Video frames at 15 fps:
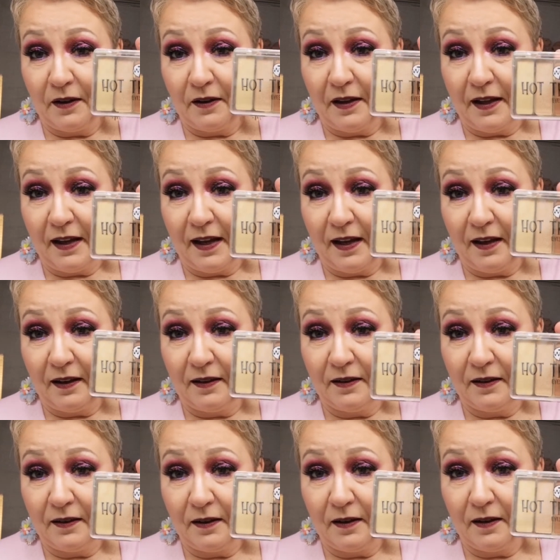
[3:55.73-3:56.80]
They
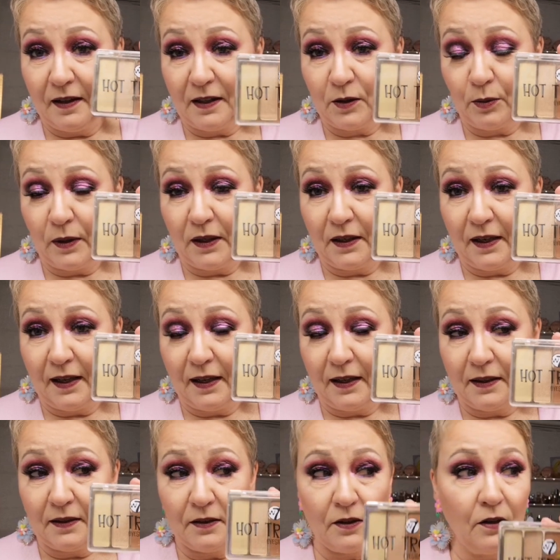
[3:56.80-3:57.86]
had this one,
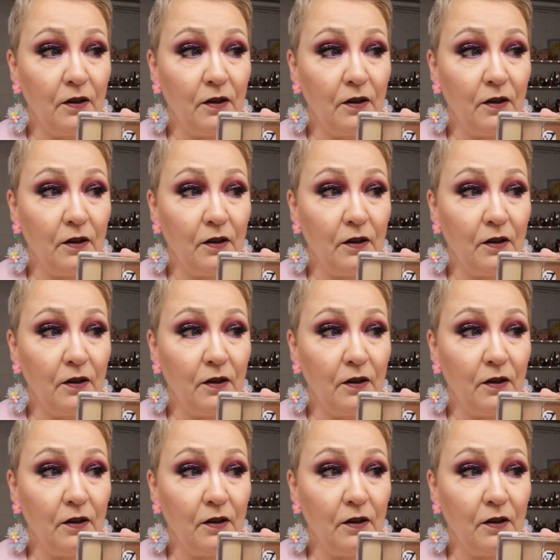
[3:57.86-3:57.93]
and